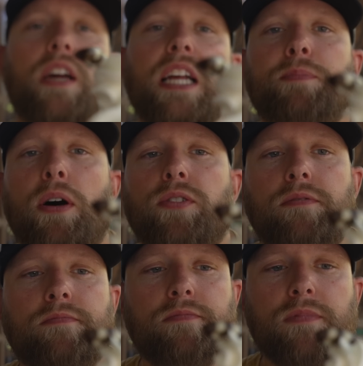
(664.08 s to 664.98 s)
It's melted.
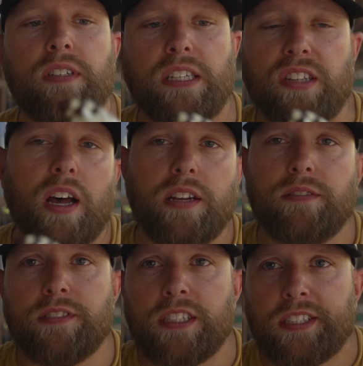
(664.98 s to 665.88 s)
It's hot.
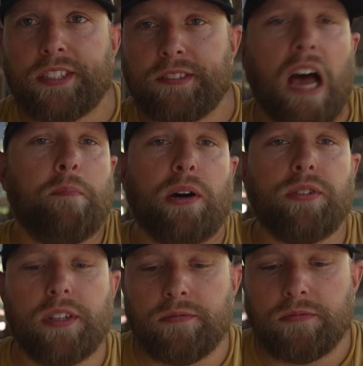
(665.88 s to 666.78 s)
I'm melted.